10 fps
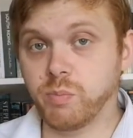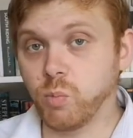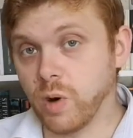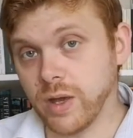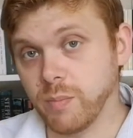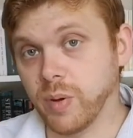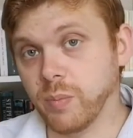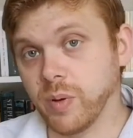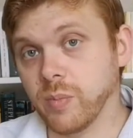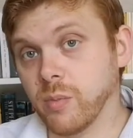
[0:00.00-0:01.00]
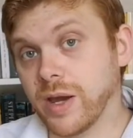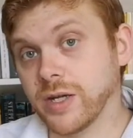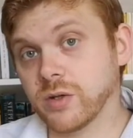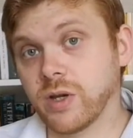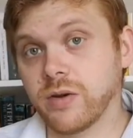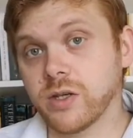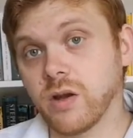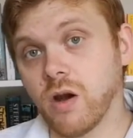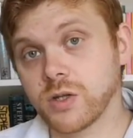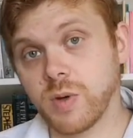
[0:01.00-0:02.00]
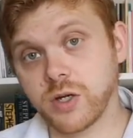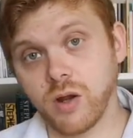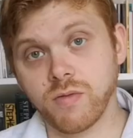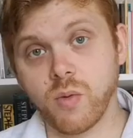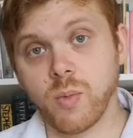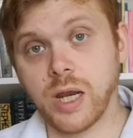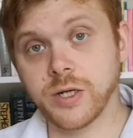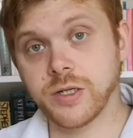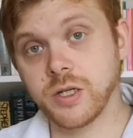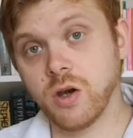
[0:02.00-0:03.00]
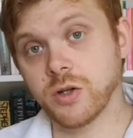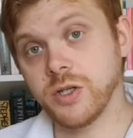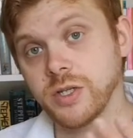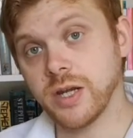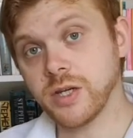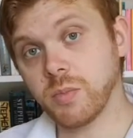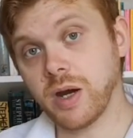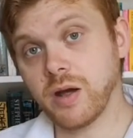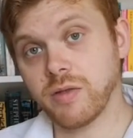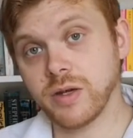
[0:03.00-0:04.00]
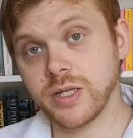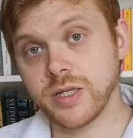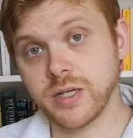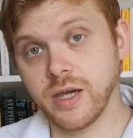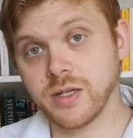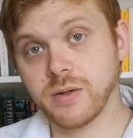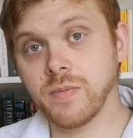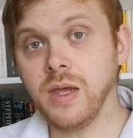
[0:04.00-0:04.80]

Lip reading: but make some kind of special offer in relation to costs, you send your Part 36